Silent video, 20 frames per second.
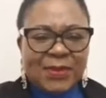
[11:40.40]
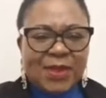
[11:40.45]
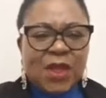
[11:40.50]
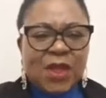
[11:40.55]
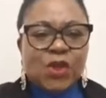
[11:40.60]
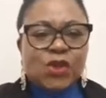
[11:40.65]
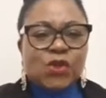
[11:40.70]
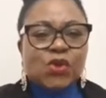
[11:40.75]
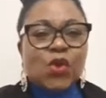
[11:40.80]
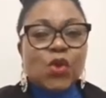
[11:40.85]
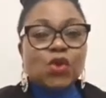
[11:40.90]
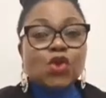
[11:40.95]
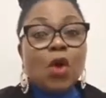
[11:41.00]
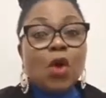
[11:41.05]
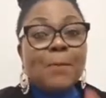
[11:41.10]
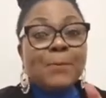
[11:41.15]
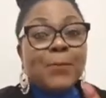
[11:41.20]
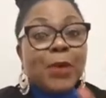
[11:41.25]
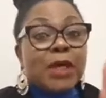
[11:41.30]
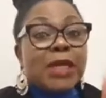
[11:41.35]
So
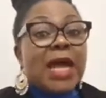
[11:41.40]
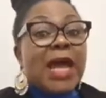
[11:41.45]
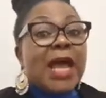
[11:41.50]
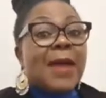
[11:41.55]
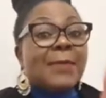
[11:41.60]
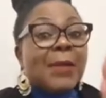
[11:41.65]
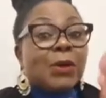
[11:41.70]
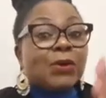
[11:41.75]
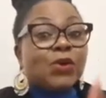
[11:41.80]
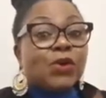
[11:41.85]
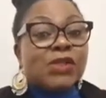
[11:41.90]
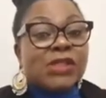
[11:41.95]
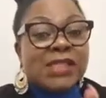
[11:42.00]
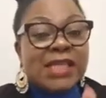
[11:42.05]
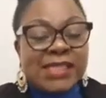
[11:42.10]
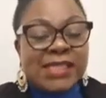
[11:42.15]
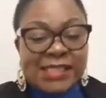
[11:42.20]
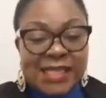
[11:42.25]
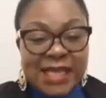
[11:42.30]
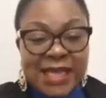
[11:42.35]
don't bother about those
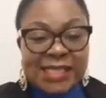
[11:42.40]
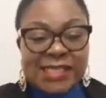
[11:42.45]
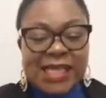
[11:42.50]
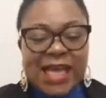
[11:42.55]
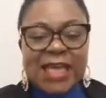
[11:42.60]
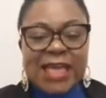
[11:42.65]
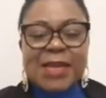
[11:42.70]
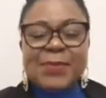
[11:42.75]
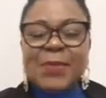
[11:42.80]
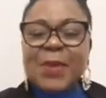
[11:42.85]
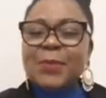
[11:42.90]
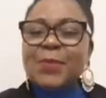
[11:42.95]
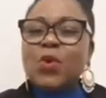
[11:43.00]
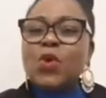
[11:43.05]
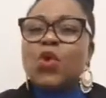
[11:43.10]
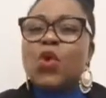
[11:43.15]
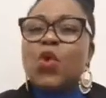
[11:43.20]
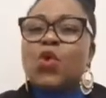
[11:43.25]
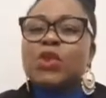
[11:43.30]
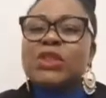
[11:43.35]
naysayers. The
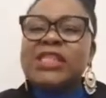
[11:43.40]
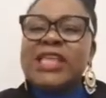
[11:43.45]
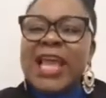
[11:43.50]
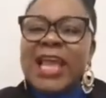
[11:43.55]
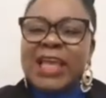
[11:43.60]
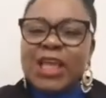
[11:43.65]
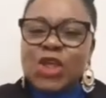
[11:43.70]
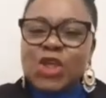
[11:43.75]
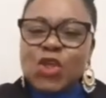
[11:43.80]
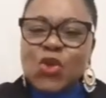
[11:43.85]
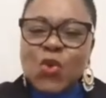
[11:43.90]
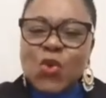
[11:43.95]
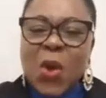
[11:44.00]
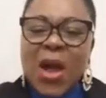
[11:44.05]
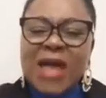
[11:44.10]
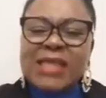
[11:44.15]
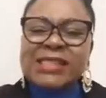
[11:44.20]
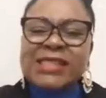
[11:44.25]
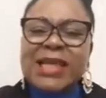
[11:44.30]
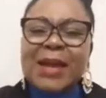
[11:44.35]
people who take you
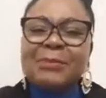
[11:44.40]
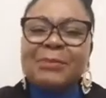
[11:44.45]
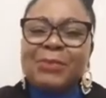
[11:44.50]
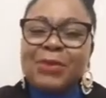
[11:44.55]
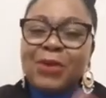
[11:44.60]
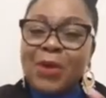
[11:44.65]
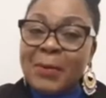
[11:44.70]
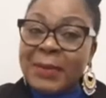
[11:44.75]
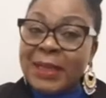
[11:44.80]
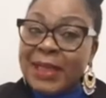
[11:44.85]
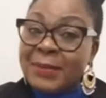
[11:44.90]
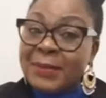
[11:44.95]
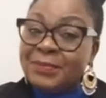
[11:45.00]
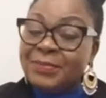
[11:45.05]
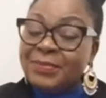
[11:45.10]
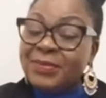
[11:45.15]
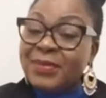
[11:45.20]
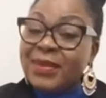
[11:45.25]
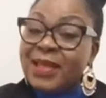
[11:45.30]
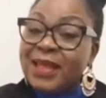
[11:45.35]
as their problem,
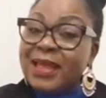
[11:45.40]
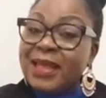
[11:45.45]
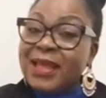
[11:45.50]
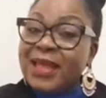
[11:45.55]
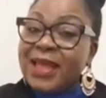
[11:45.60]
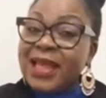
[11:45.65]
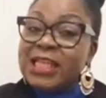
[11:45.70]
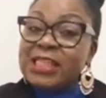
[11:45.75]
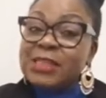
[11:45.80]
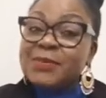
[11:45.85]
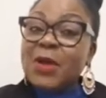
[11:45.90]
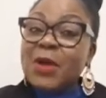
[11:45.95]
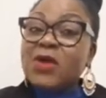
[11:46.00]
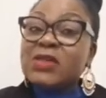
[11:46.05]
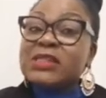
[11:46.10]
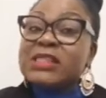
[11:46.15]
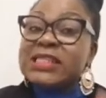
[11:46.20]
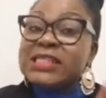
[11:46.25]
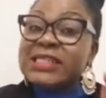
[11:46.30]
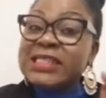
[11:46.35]
it's
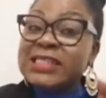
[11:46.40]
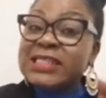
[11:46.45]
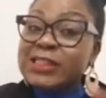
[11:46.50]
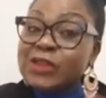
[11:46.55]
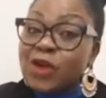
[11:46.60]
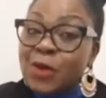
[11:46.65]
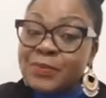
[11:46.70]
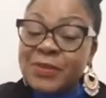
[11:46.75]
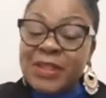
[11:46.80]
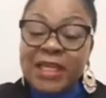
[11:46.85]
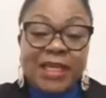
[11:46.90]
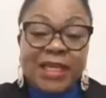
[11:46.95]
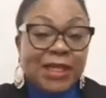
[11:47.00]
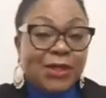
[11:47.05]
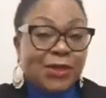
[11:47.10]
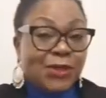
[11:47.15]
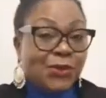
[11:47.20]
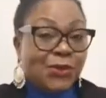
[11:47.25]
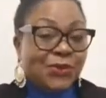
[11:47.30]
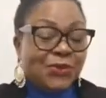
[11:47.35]
because they see something in
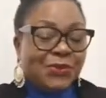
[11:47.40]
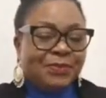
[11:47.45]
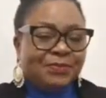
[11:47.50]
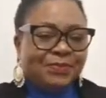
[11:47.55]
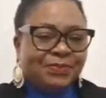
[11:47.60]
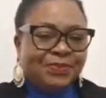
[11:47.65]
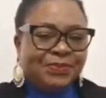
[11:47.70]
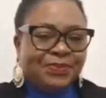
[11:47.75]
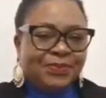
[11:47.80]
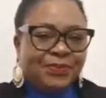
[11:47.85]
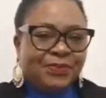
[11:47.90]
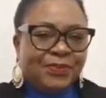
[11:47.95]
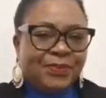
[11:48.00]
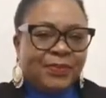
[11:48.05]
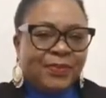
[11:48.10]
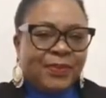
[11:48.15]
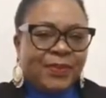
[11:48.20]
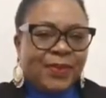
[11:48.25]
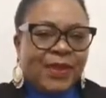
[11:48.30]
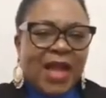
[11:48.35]
you.
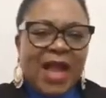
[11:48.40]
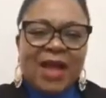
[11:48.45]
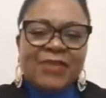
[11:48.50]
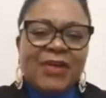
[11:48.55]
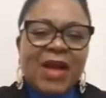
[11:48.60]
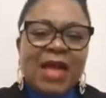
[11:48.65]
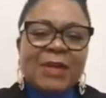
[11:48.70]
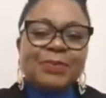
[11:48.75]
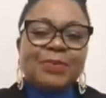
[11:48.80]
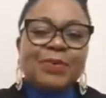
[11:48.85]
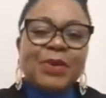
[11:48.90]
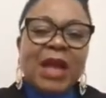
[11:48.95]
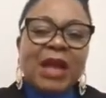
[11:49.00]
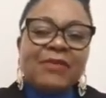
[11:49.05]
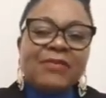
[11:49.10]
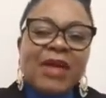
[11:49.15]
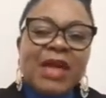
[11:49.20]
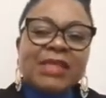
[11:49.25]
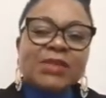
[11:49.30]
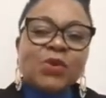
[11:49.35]
I've
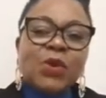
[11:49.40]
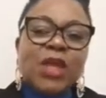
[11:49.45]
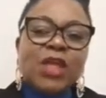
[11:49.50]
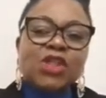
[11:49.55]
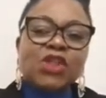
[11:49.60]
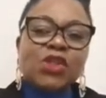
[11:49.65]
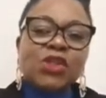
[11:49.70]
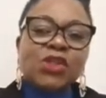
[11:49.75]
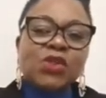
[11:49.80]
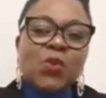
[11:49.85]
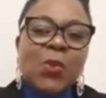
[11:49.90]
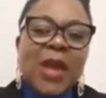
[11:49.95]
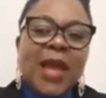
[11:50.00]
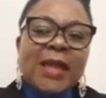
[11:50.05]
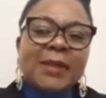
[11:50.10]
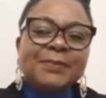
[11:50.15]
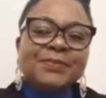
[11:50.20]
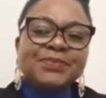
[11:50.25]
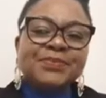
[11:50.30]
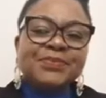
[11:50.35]
had occasions where,